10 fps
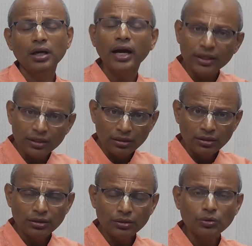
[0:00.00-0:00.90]
And
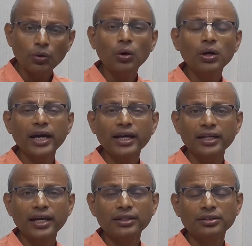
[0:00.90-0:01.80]
you go on like
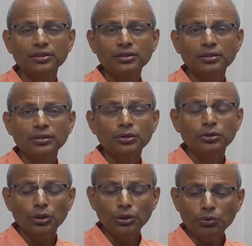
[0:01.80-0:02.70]
that.
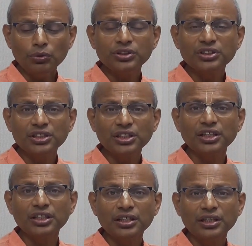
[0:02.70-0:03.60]
So you will
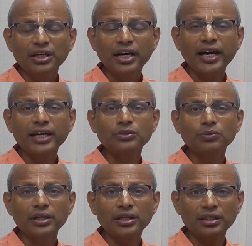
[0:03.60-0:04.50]
see
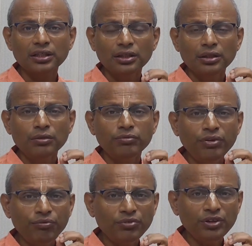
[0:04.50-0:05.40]
actually
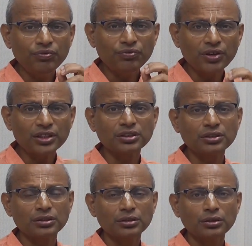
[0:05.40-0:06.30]

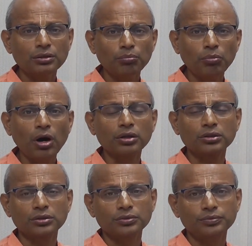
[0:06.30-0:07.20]
51st
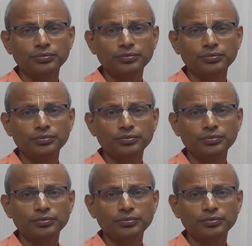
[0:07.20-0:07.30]
box,